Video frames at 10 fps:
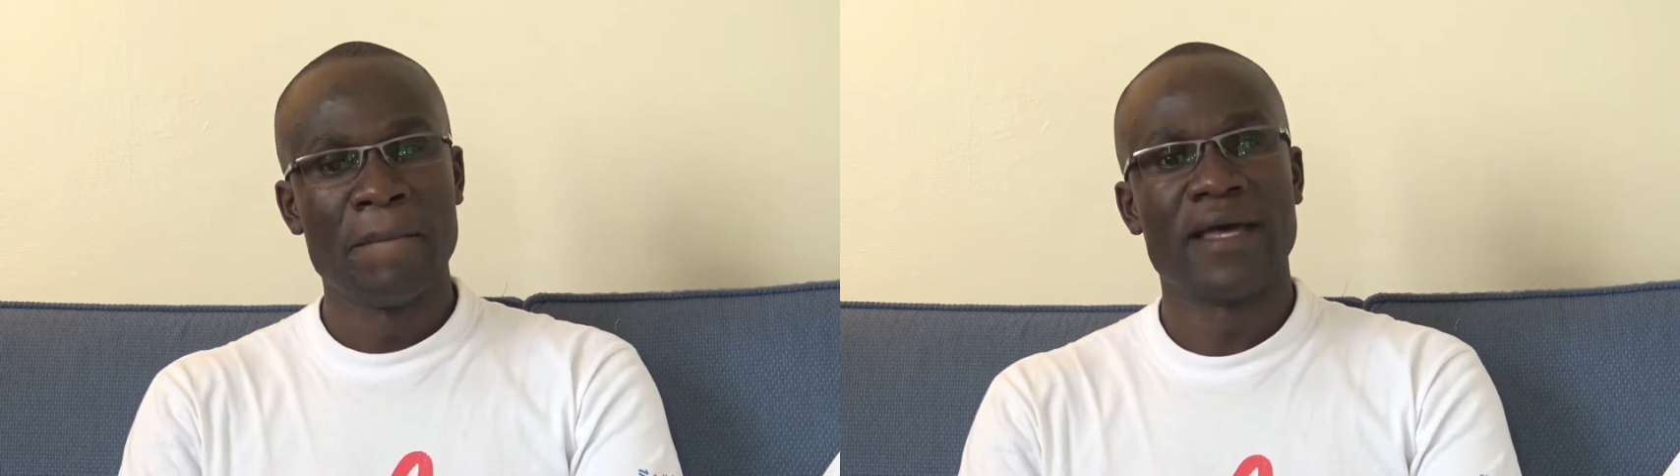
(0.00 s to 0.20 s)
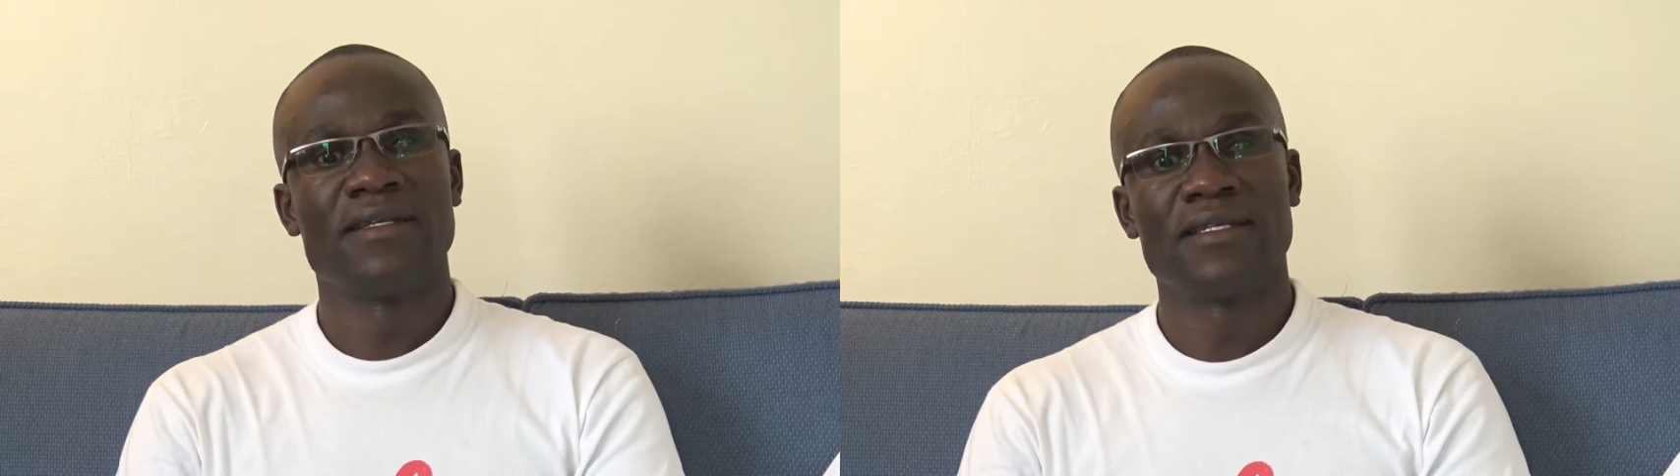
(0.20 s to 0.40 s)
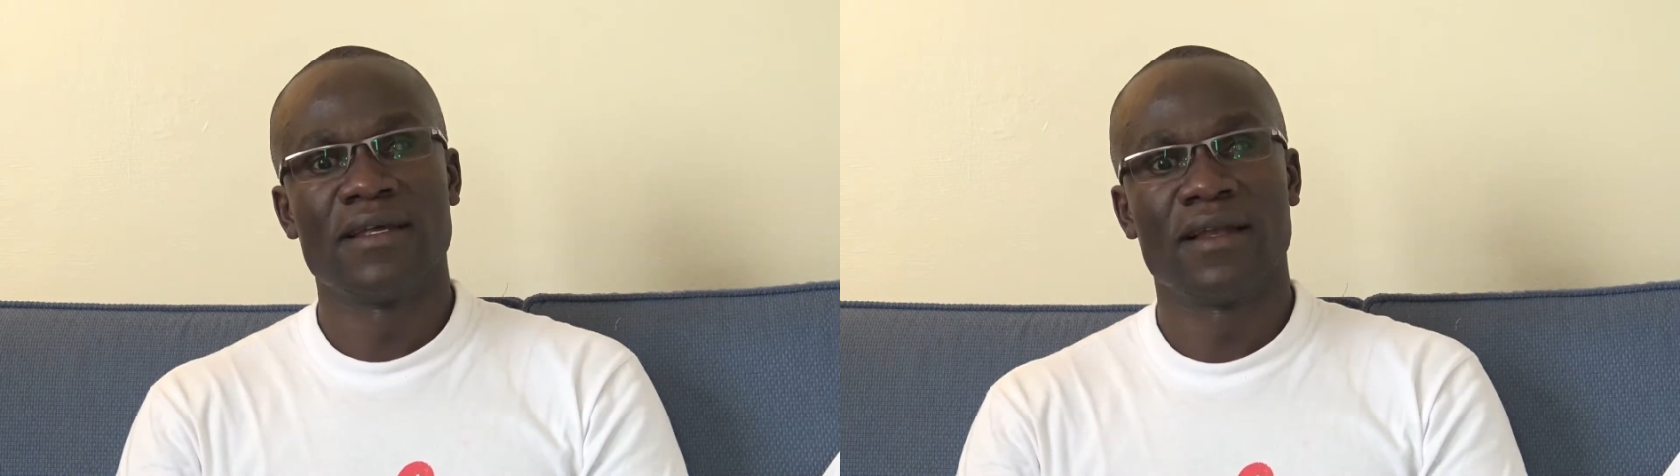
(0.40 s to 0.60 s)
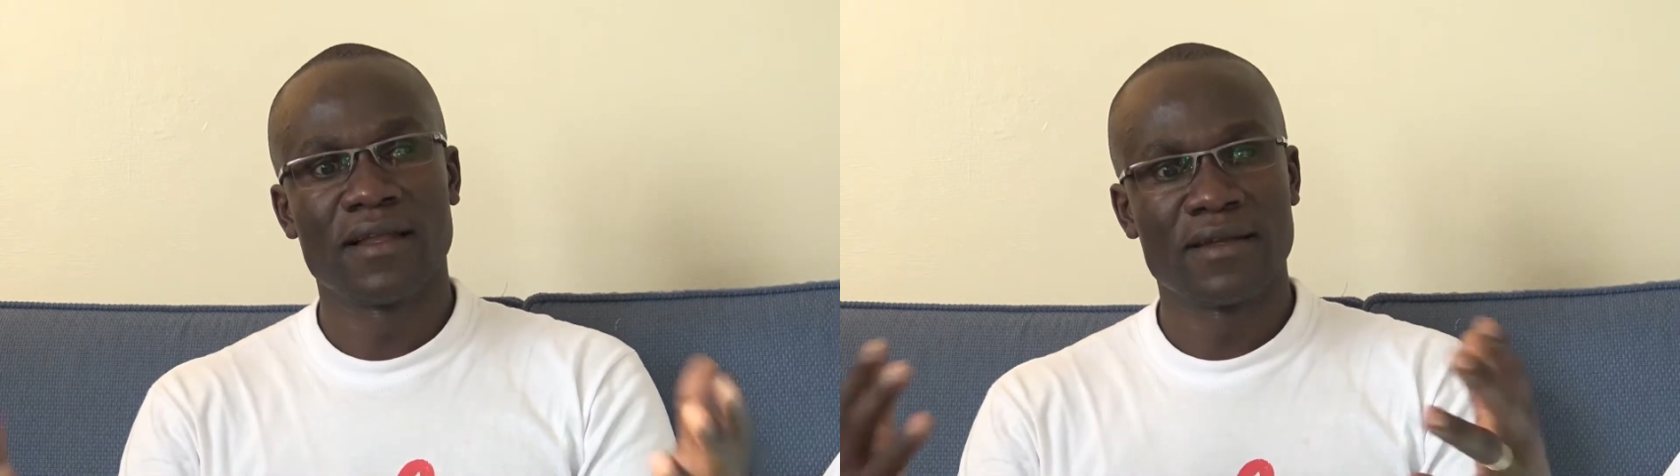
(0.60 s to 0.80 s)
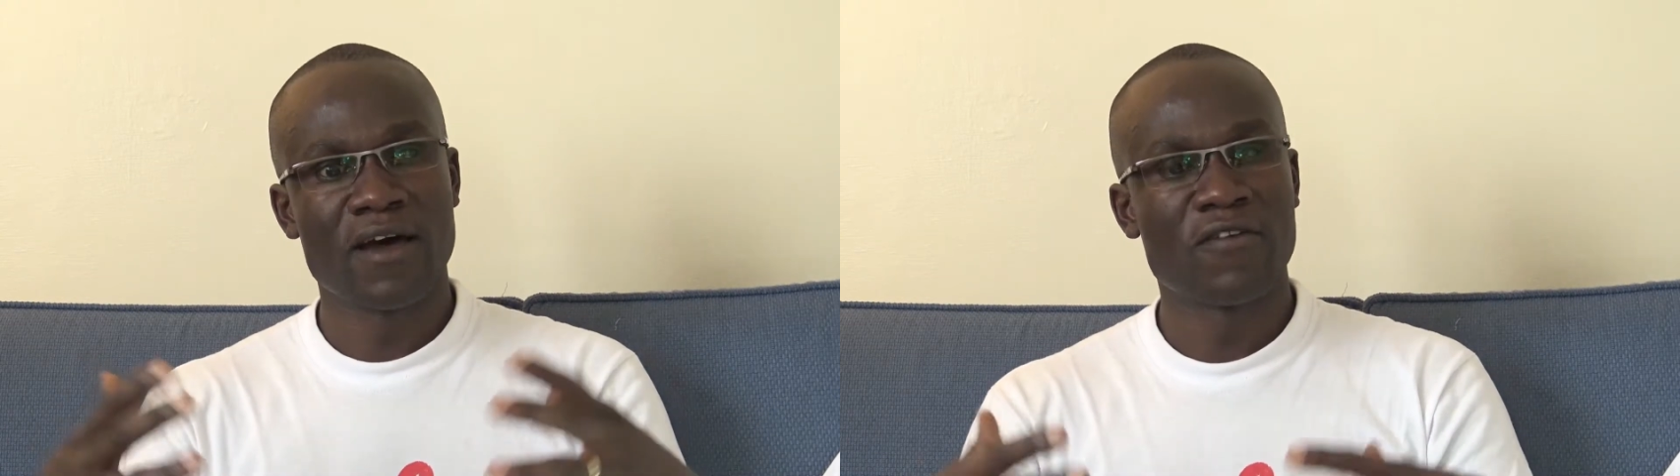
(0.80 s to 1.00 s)

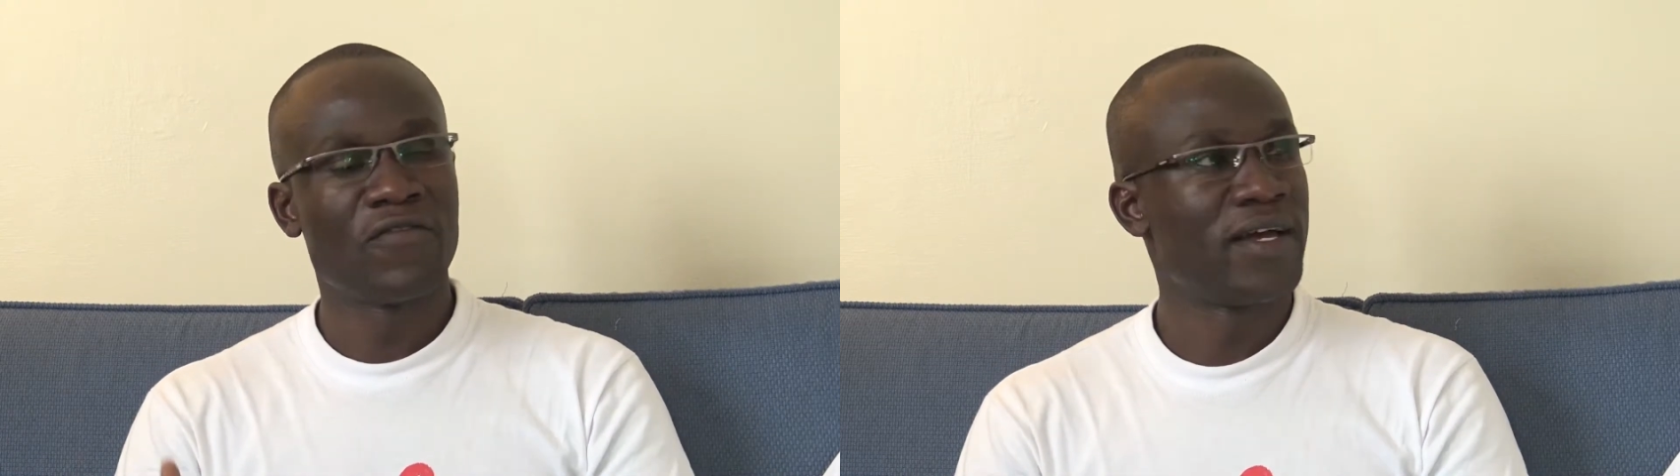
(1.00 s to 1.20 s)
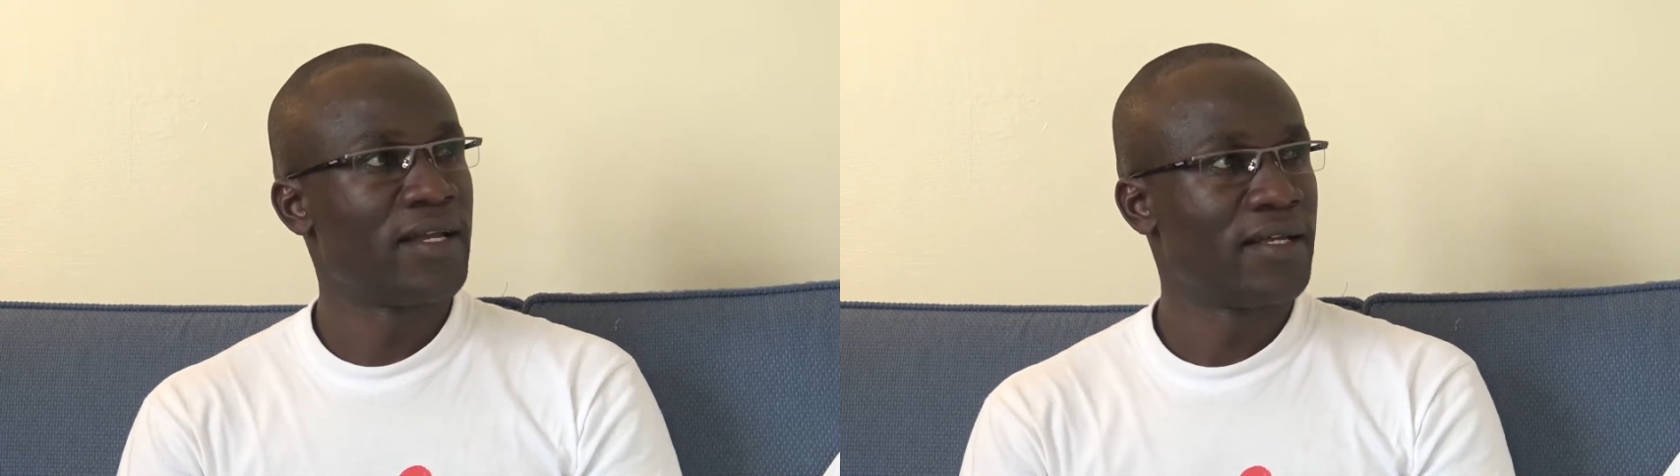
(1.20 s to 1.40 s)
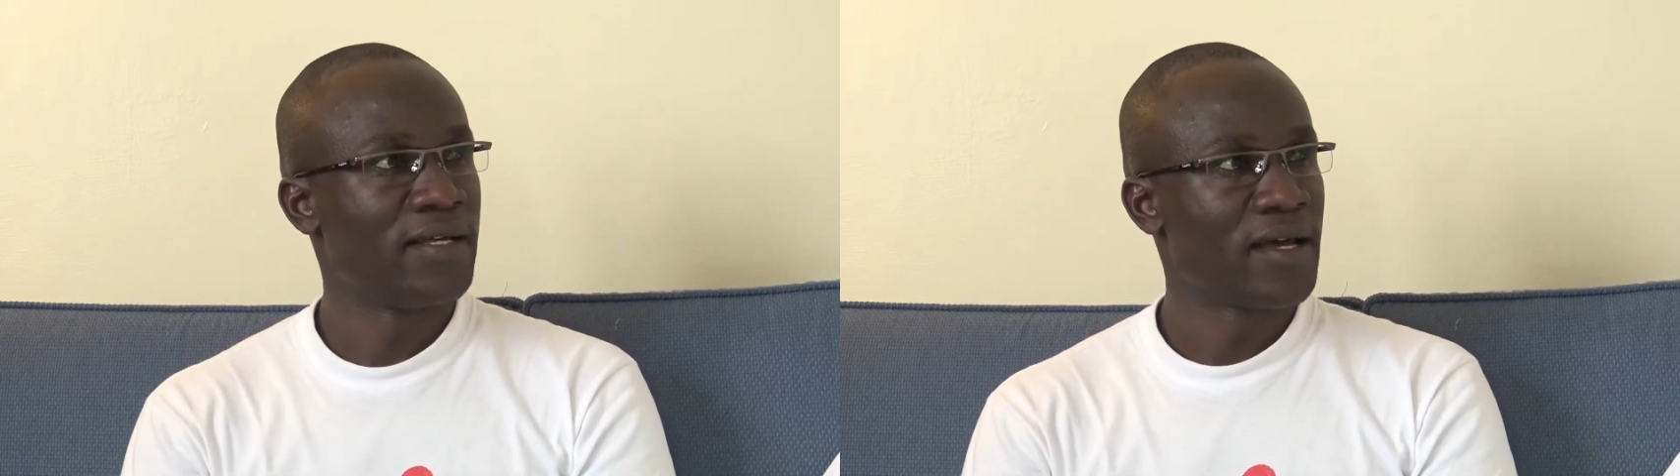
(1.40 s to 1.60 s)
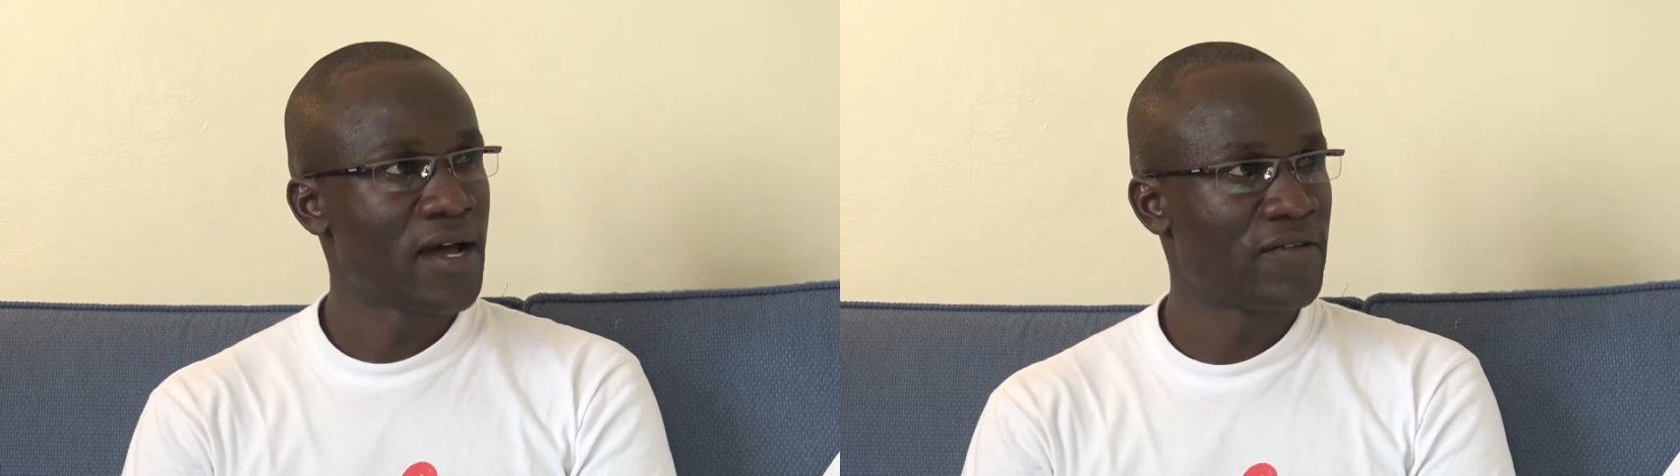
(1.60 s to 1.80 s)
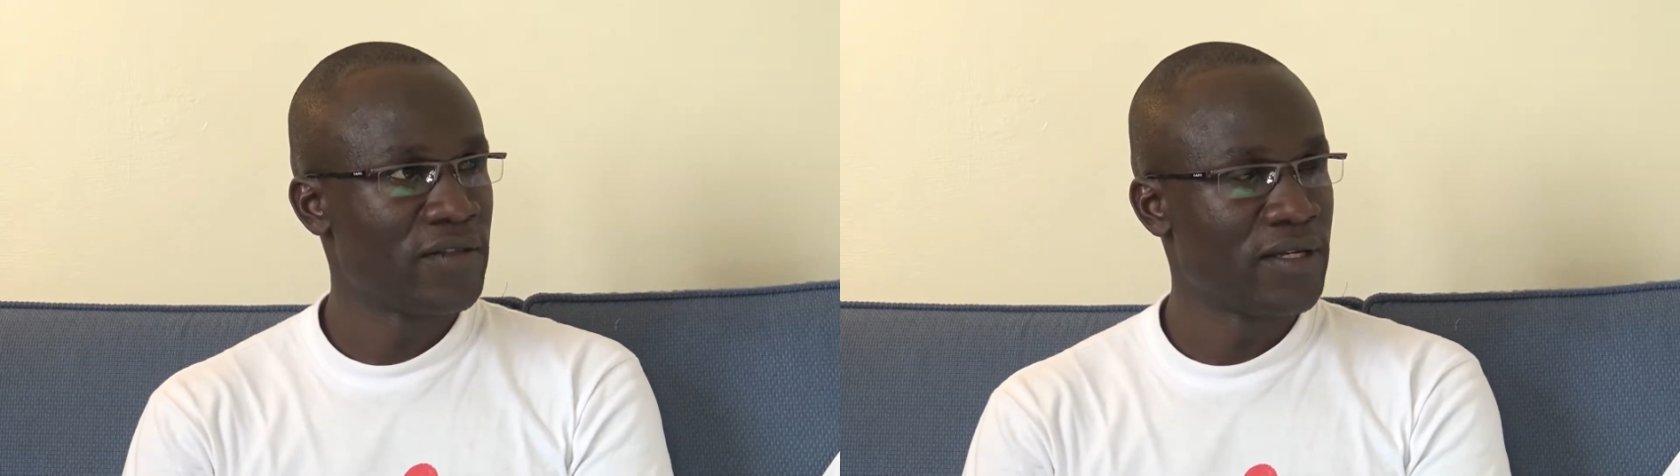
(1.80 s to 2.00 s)
until now finally I
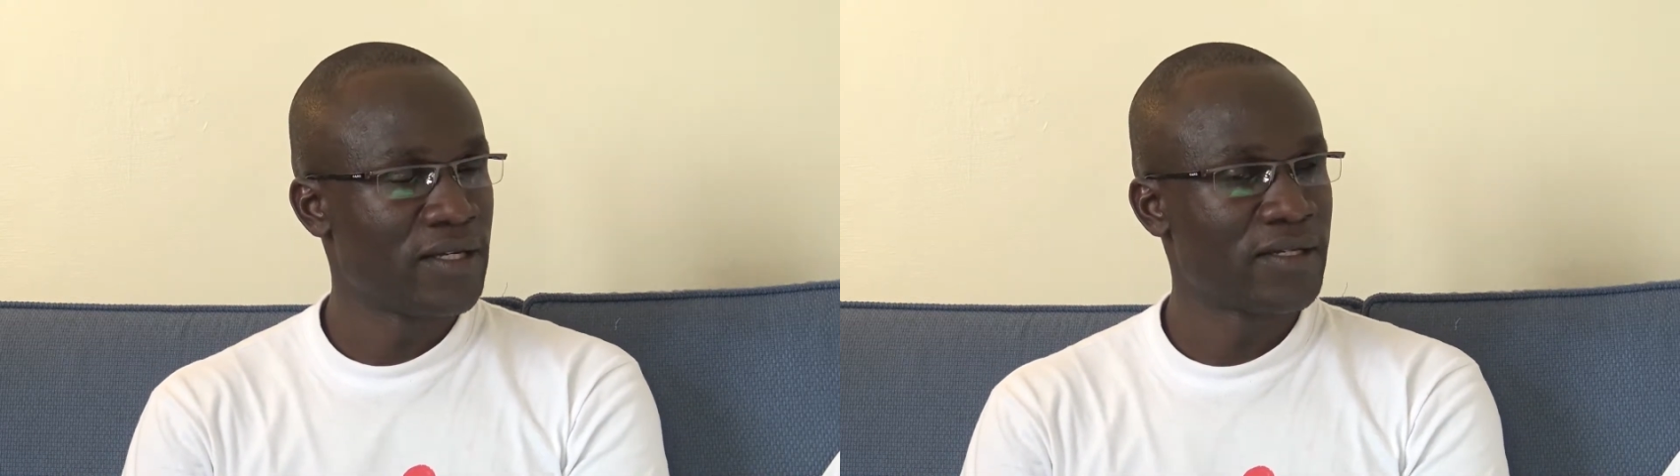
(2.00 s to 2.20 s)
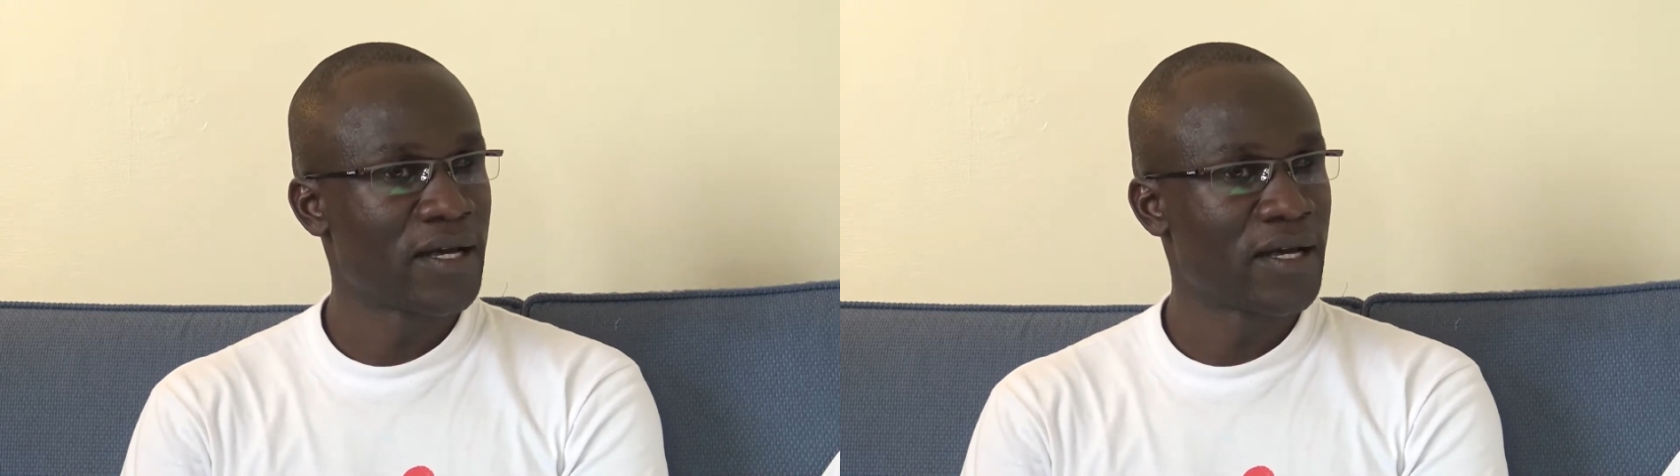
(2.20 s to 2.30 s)
have the